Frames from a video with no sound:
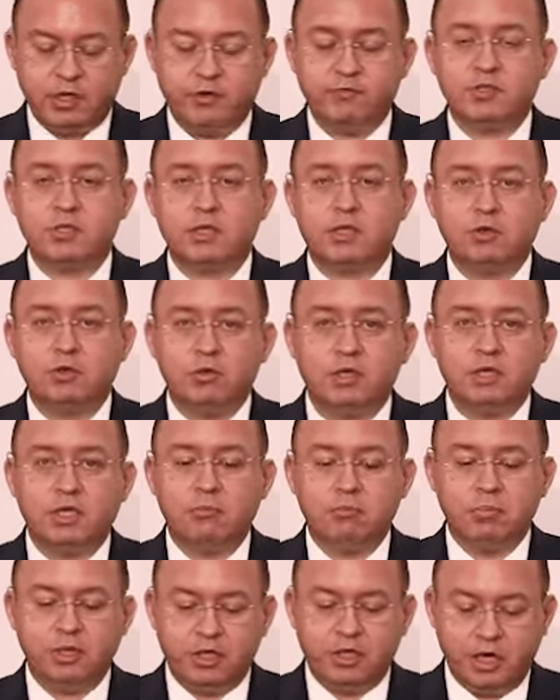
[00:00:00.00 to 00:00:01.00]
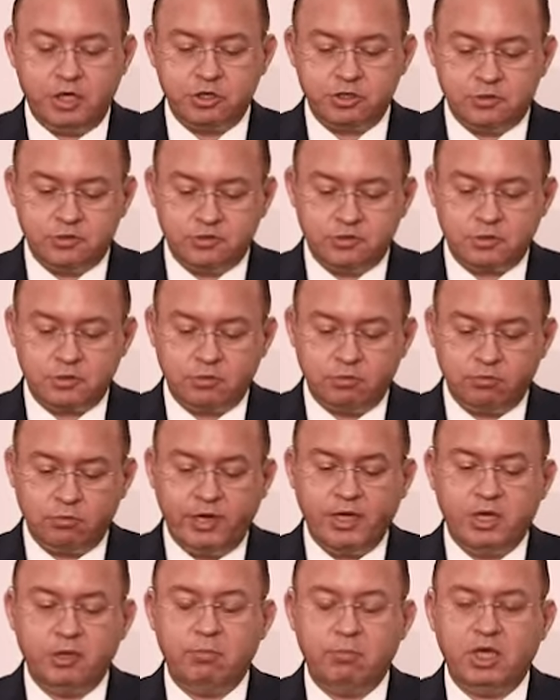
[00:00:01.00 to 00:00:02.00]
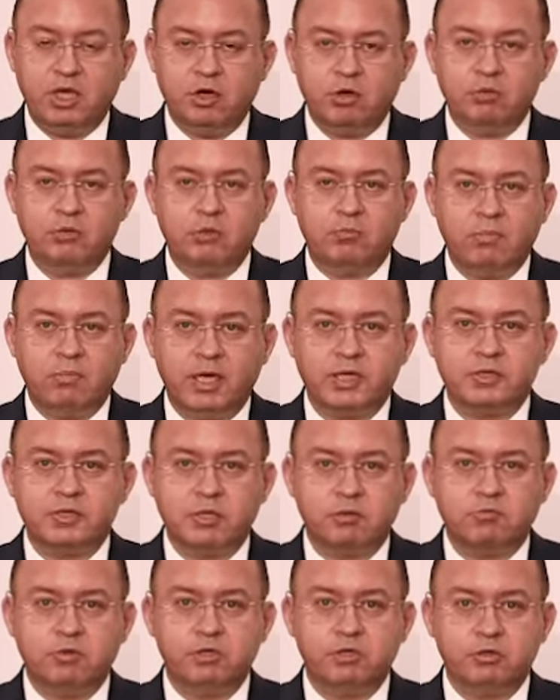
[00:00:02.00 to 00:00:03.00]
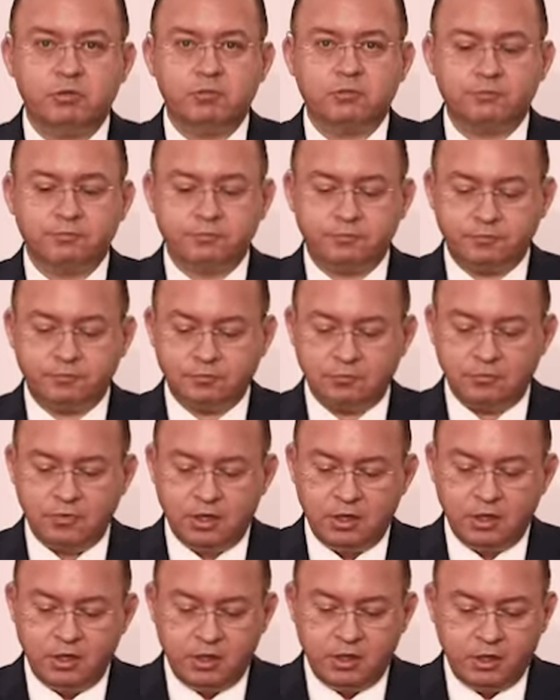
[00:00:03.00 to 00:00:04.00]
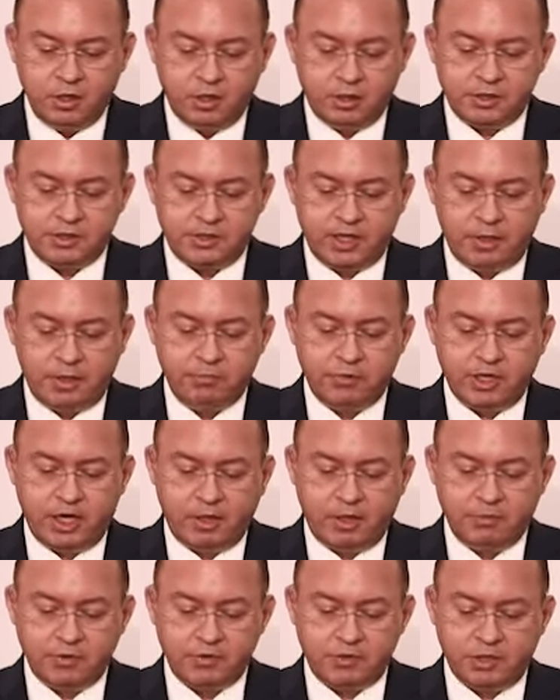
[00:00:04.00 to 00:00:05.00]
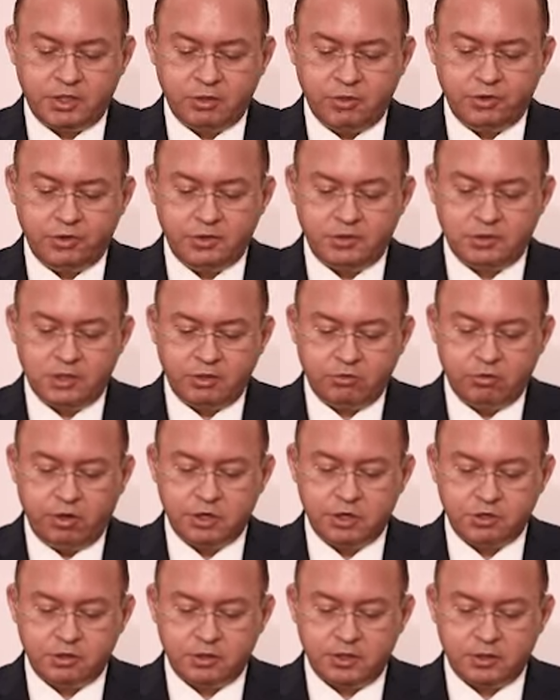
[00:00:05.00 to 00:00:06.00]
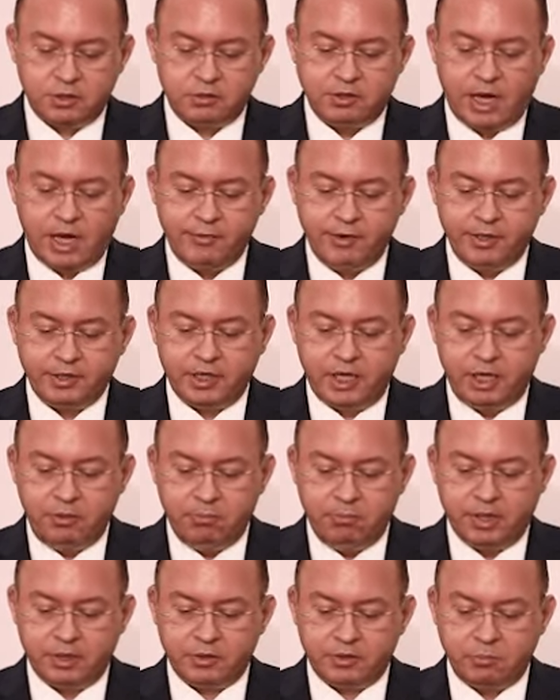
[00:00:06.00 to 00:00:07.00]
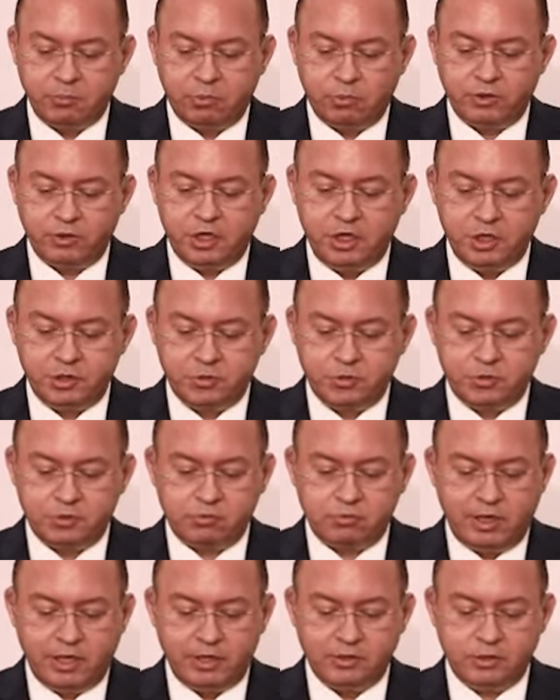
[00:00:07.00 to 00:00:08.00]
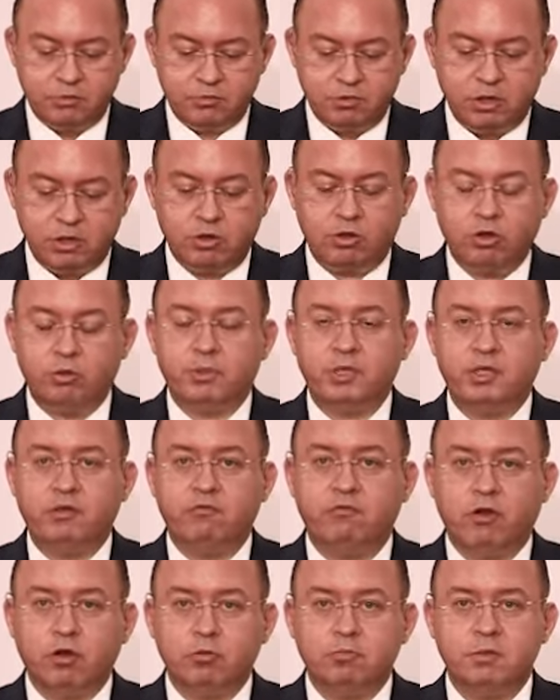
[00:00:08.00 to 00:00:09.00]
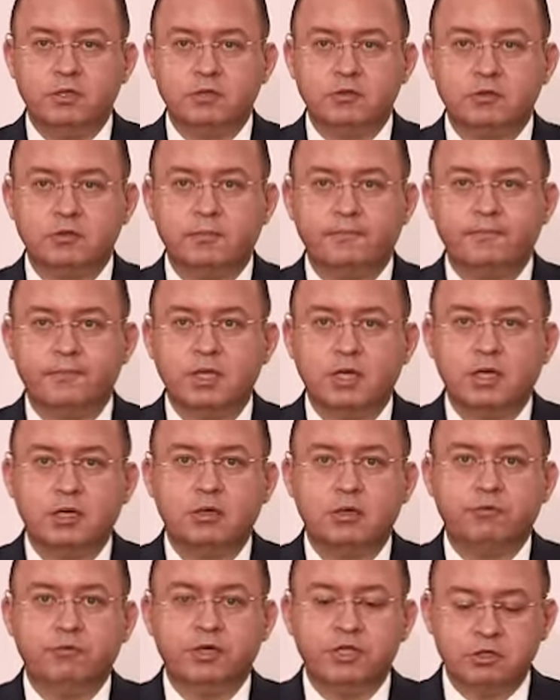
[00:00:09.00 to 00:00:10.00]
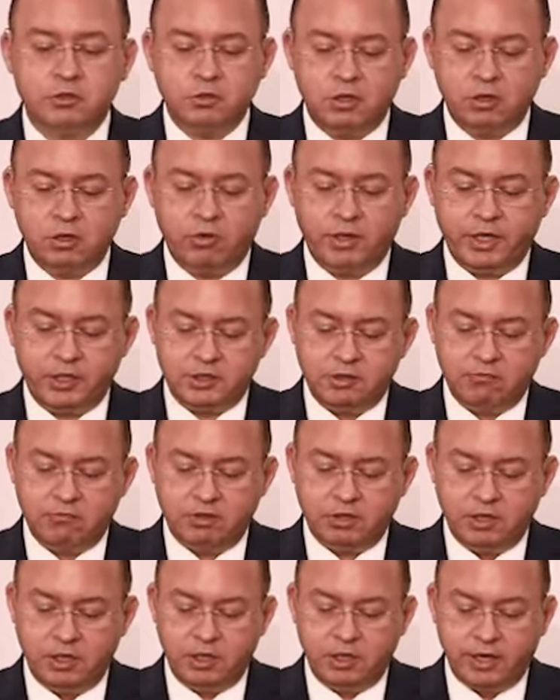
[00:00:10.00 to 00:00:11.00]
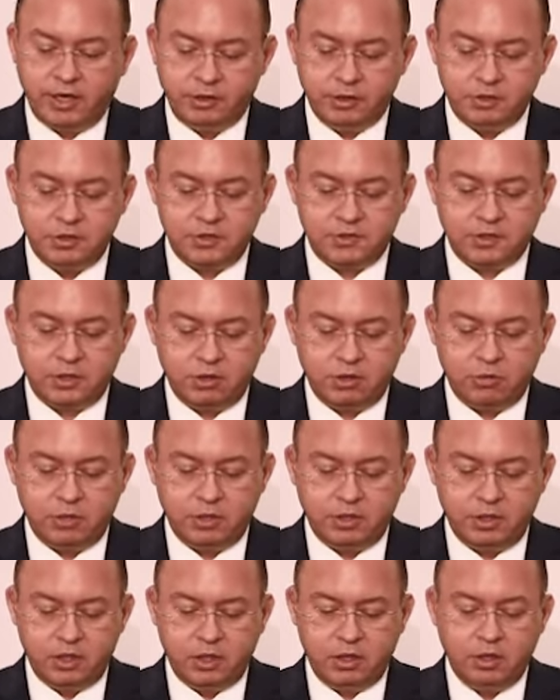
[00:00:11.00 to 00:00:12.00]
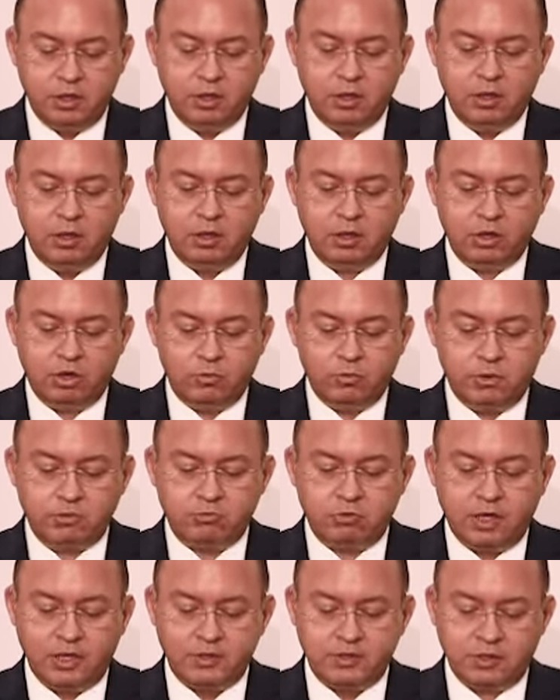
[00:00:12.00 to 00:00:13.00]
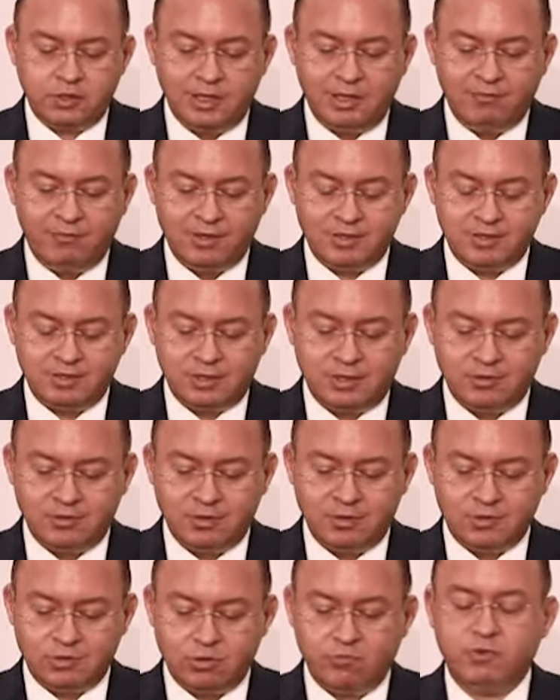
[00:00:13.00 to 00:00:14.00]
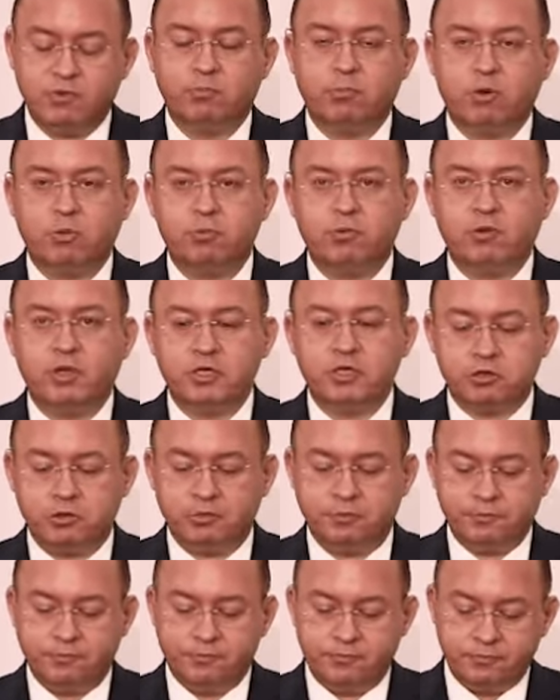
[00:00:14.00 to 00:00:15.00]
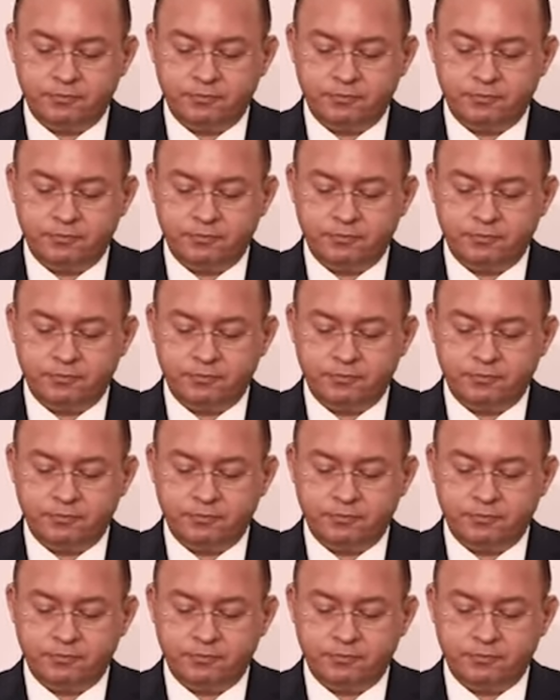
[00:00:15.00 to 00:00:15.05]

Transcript: have security implications well beyond the Black Sea region. At the same time, the security situation has a direct impact upon issues related to economic development, regional connectivity, energy security, human rights, and living standards of the population.